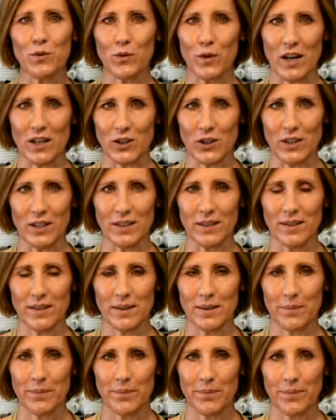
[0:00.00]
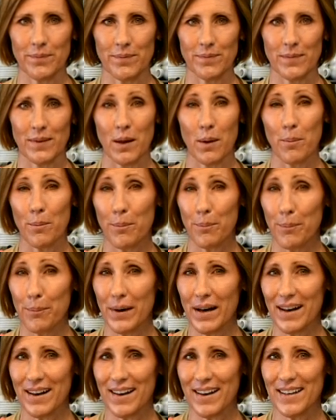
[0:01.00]
freshness.
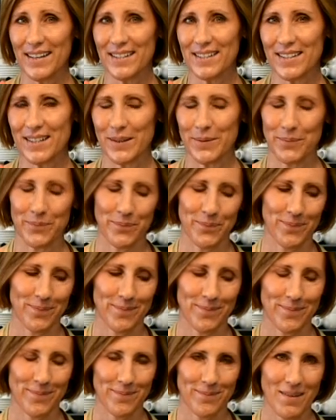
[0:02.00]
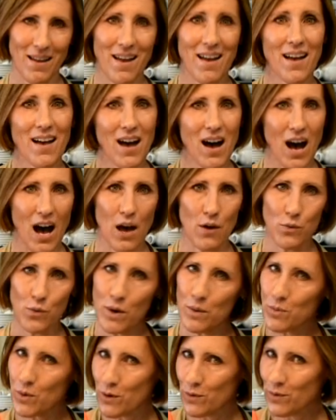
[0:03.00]
But I have
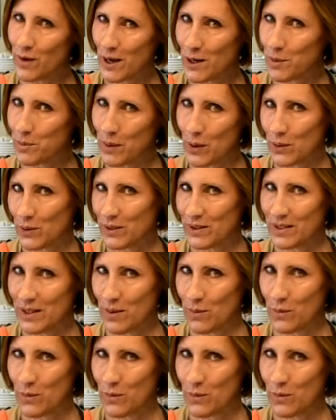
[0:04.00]
one more final bonus tip